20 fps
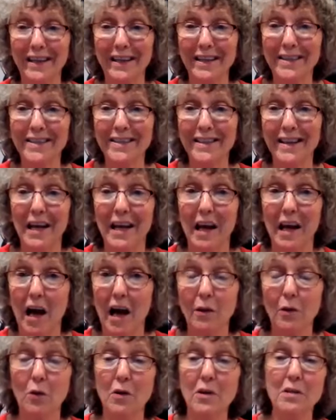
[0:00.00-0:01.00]
kids.
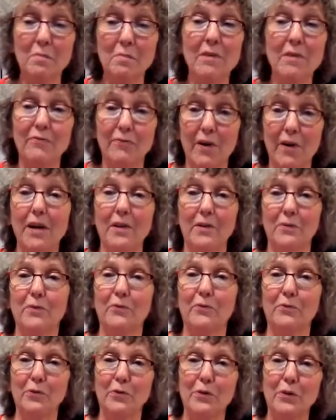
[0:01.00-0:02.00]
I lost my father
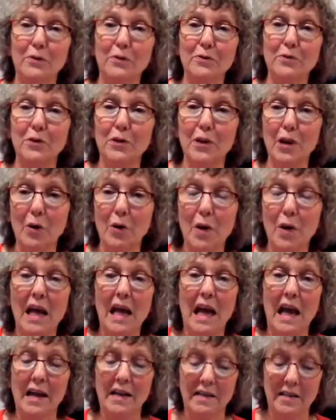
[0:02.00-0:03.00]
a few years ago,
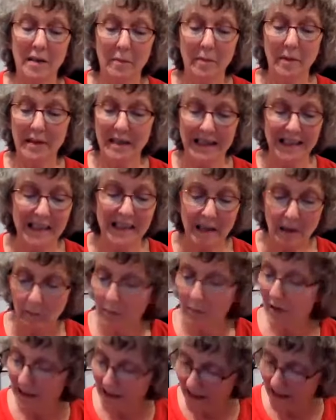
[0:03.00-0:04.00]
and some of the
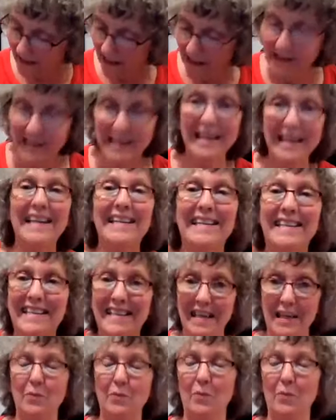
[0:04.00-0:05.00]
simplest things that I
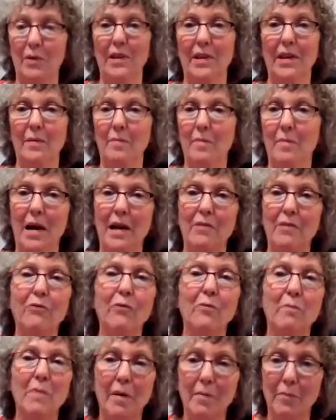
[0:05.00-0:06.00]
did with him, I
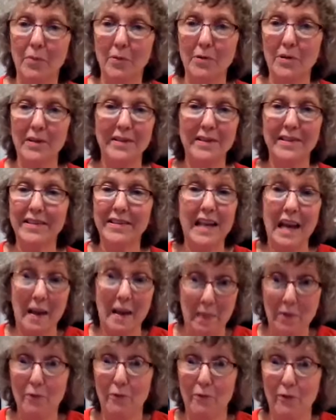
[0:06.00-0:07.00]
remember to this day,
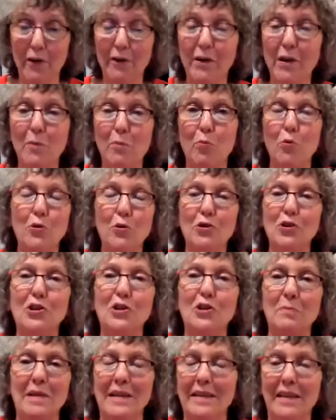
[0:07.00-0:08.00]
and they're very important
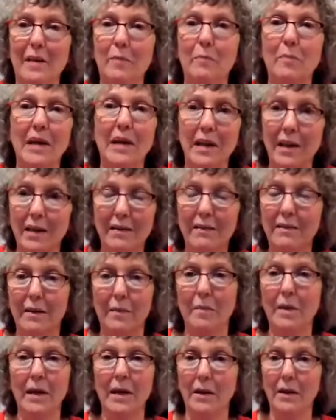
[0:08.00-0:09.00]
to me, like picking
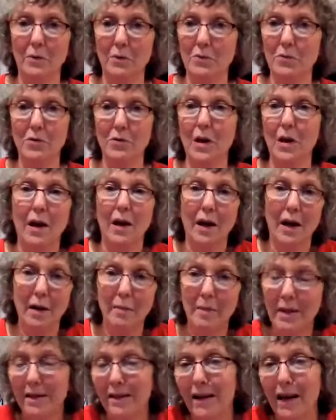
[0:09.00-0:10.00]
tomatoes.
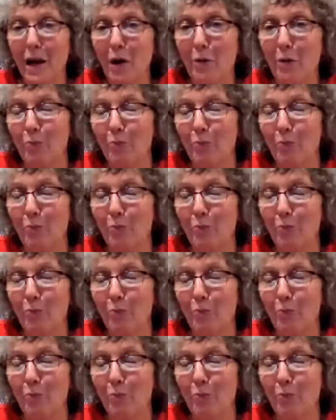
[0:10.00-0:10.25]
I mean,